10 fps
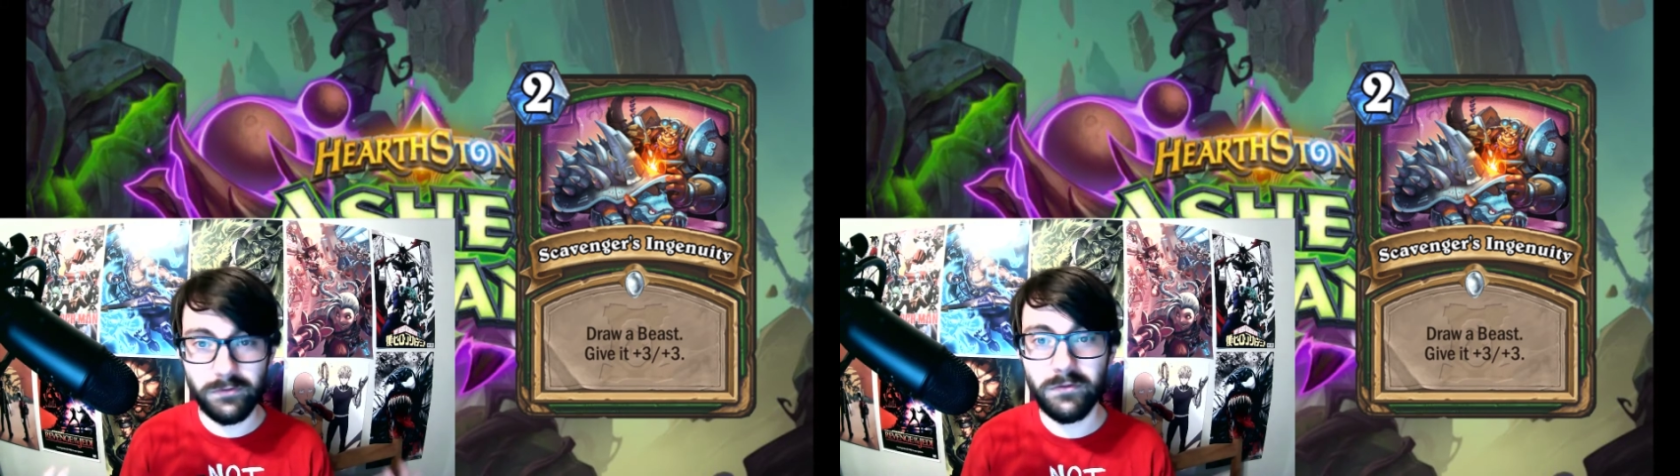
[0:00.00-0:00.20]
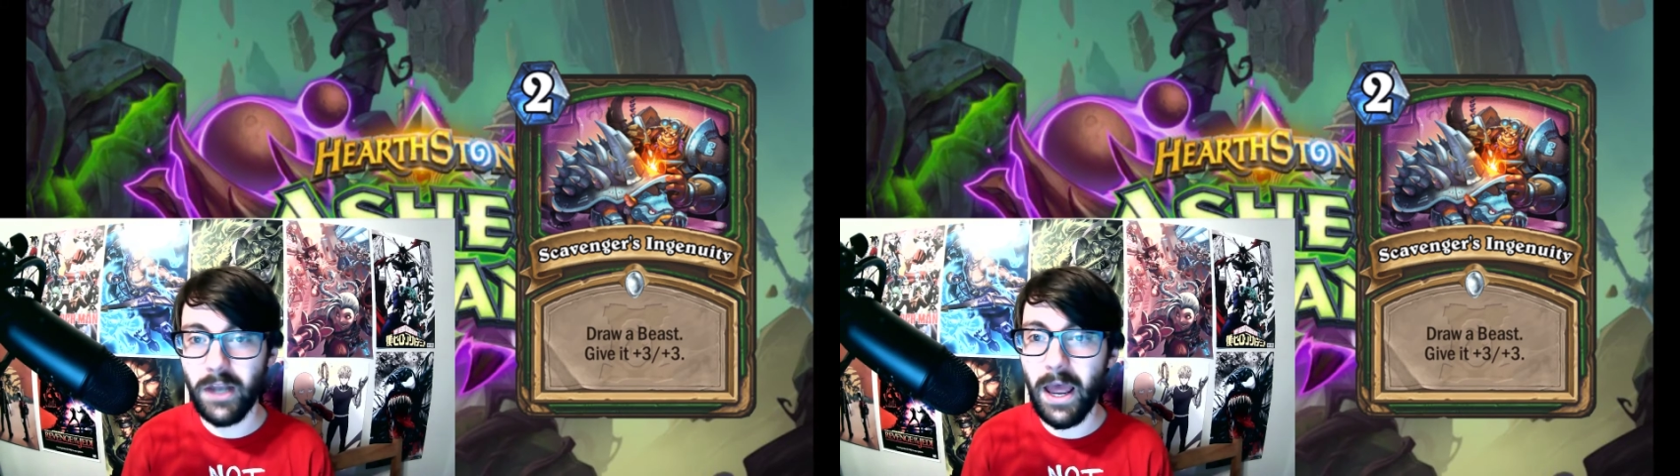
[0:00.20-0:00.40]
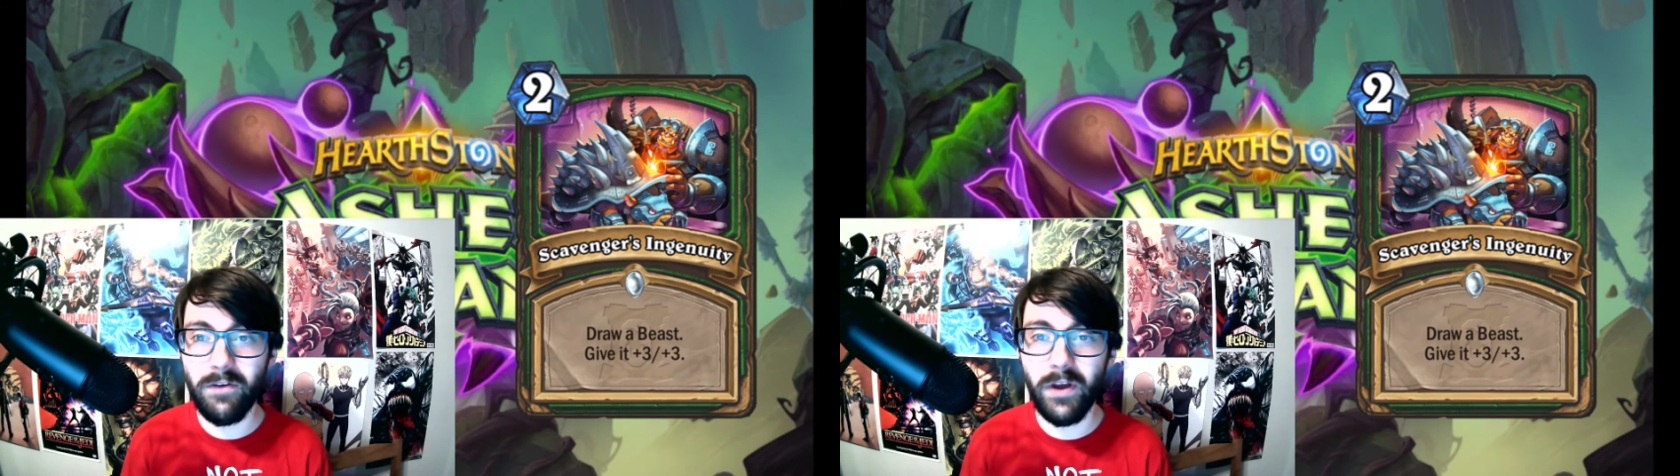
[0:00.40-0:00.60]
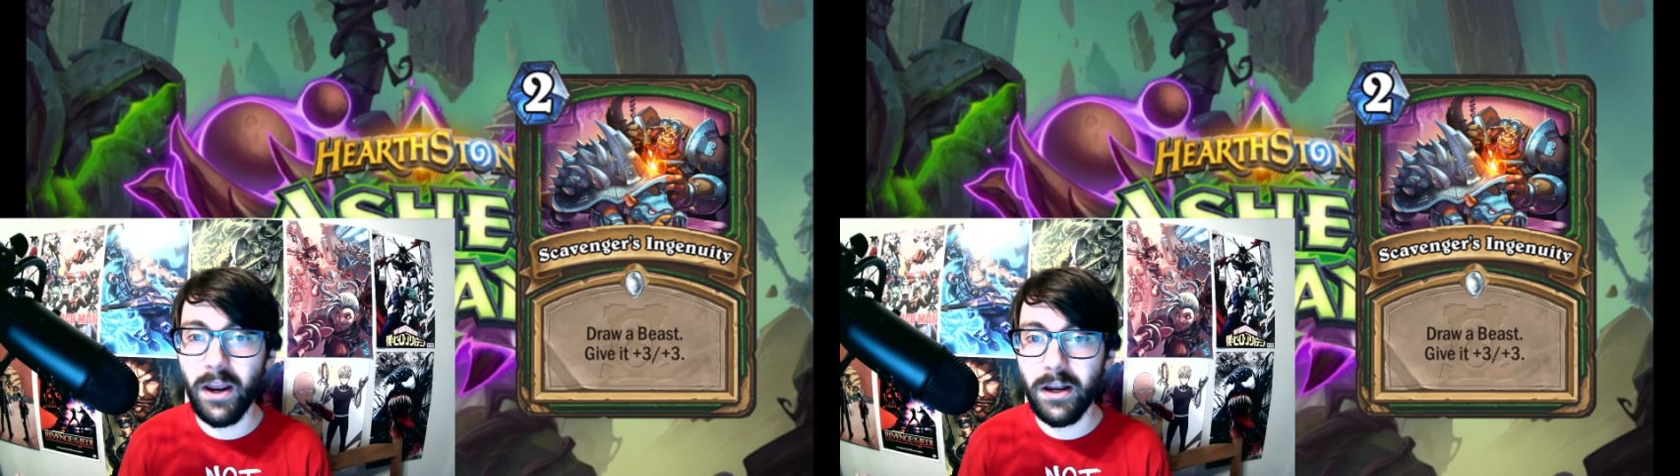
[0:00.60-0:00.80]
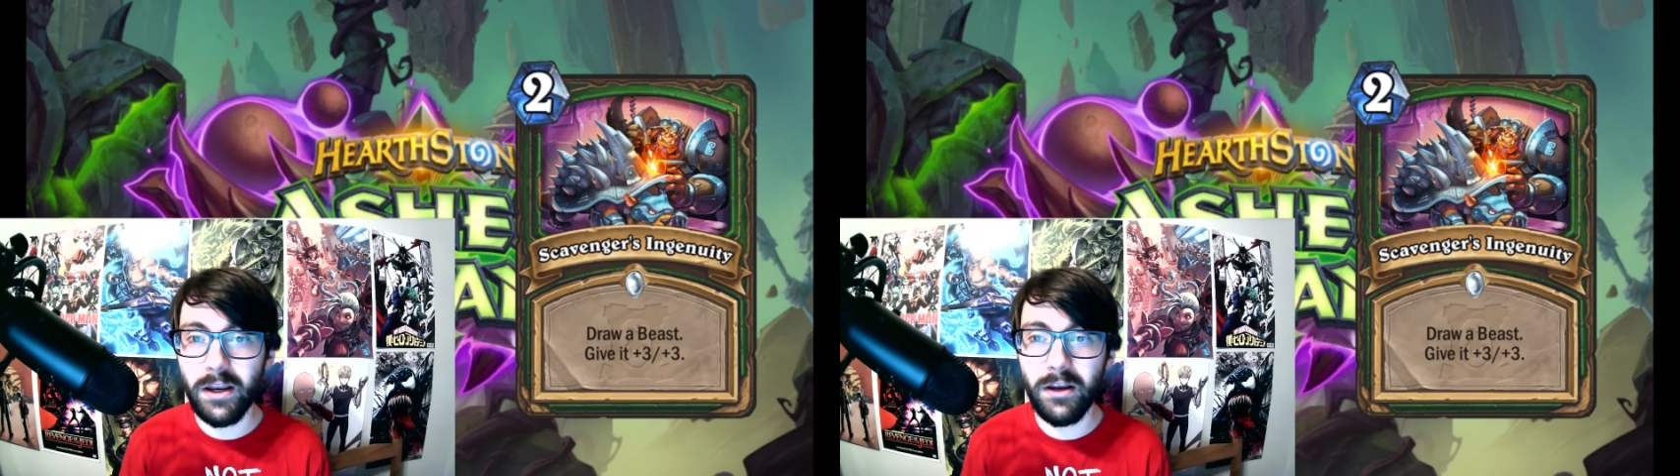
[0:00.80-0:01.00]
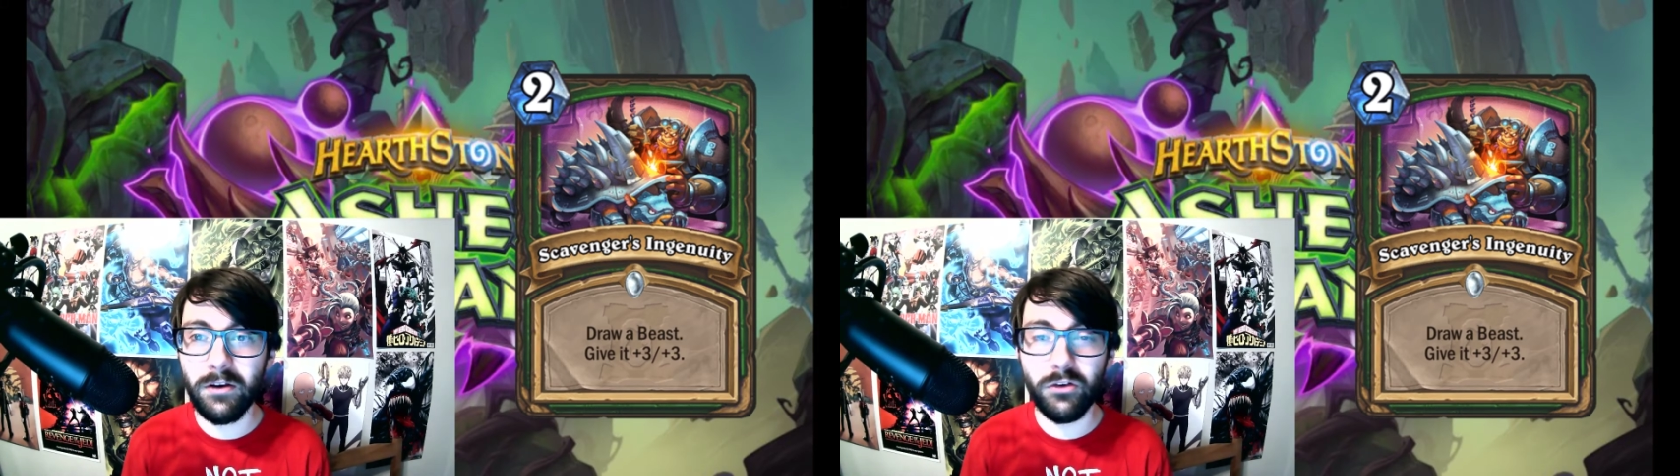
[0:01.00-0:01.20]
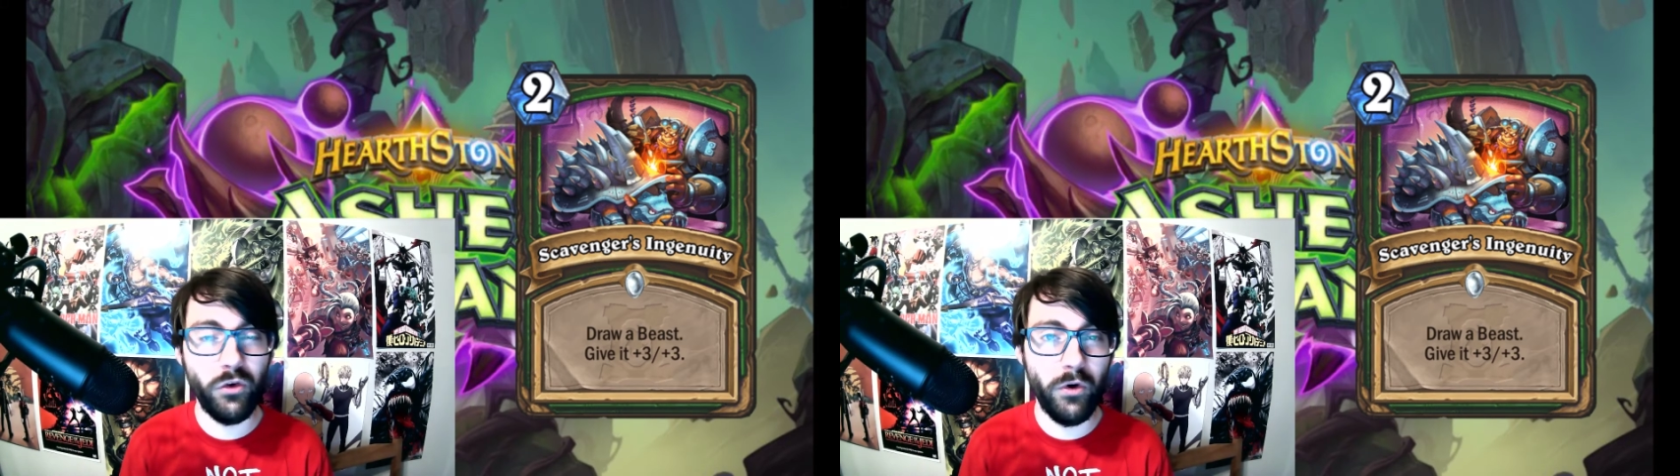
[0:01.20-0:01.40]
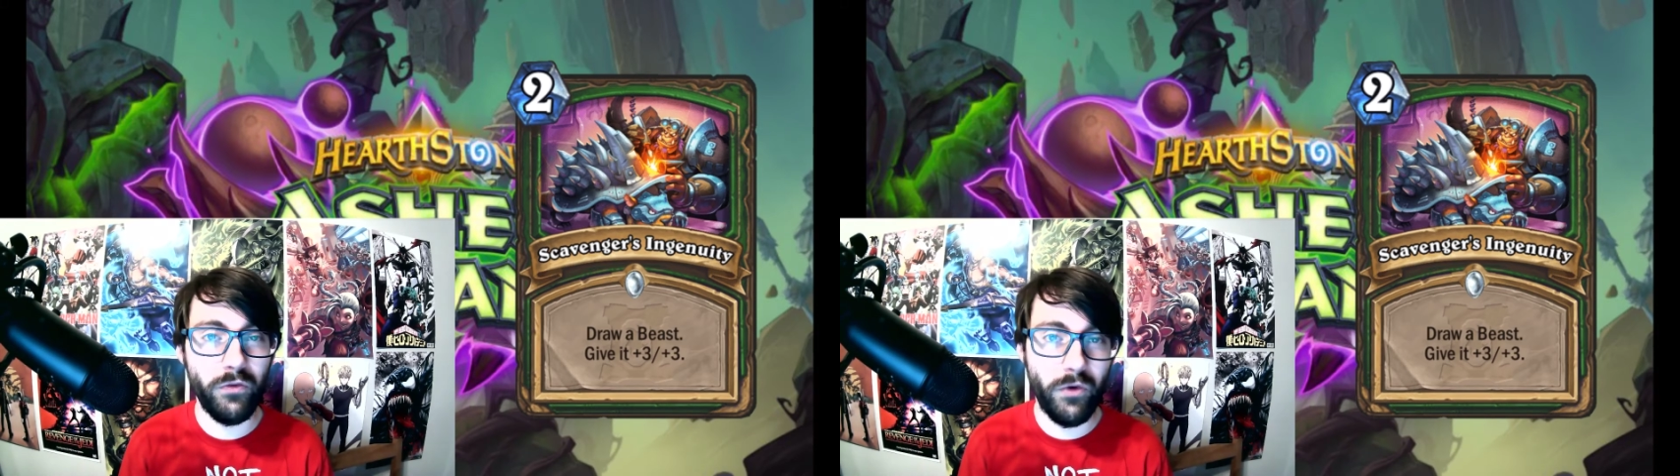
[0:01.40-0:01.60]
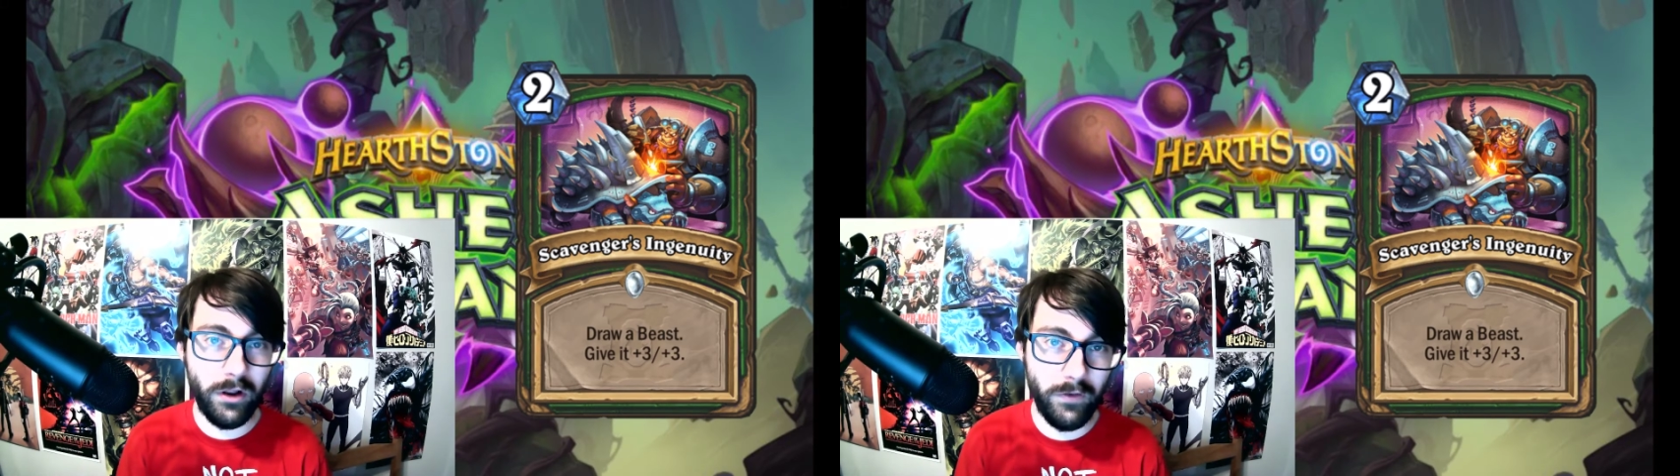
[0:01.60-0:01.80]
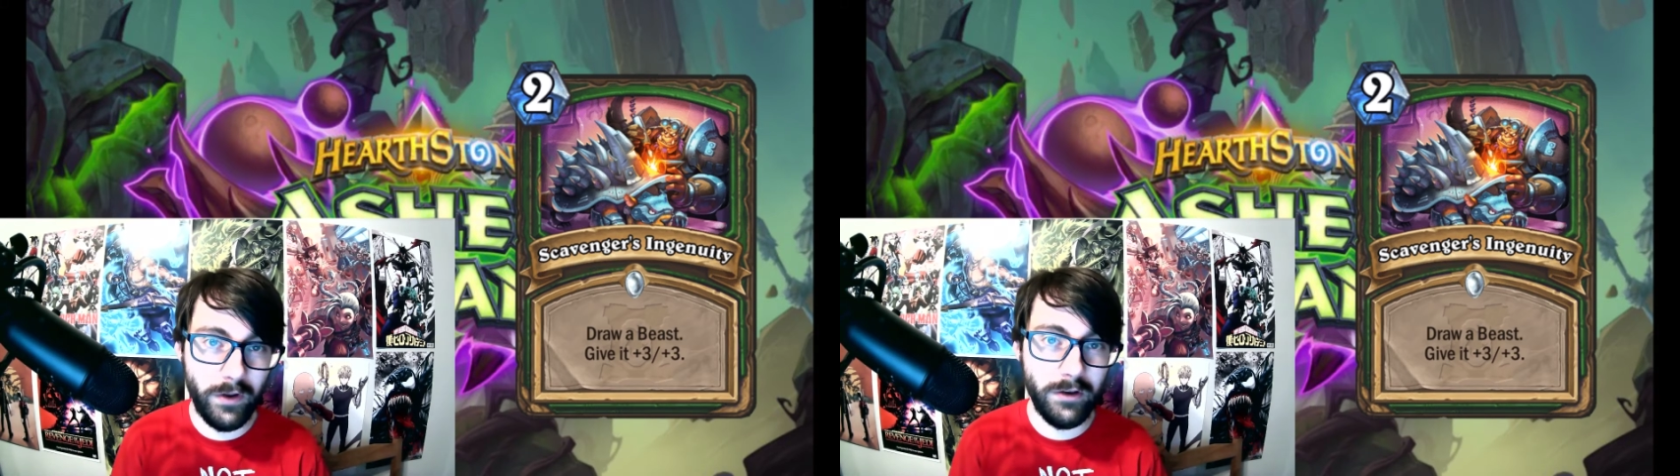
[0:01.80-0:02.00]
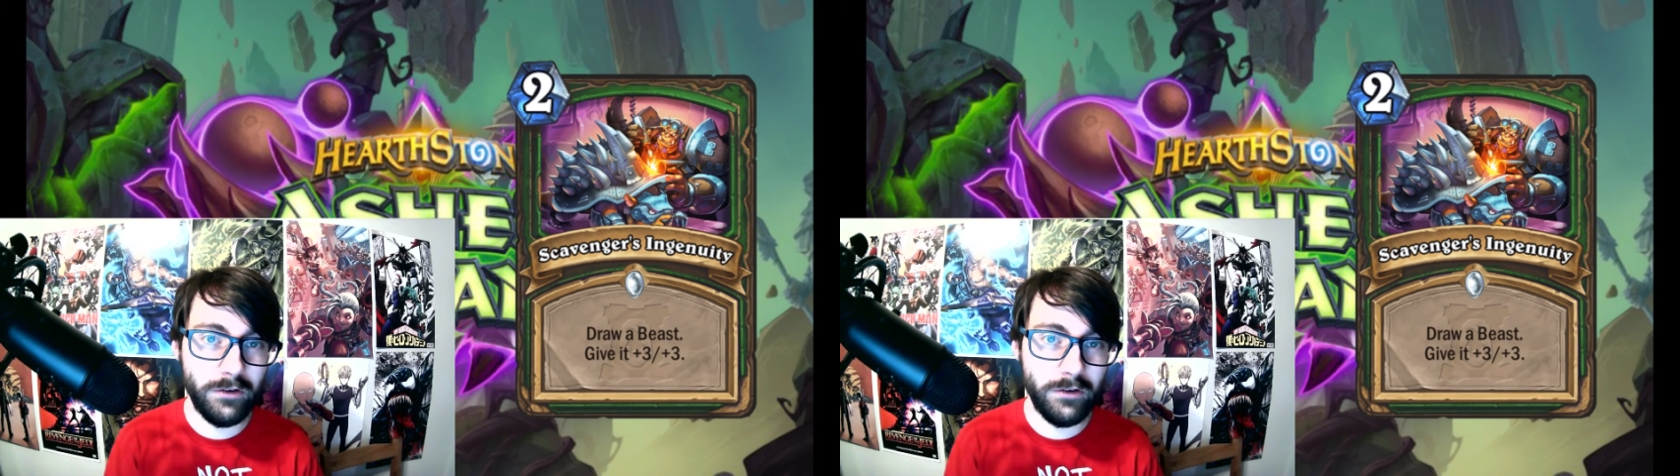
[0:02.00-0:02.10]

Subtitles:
have any sort of relevance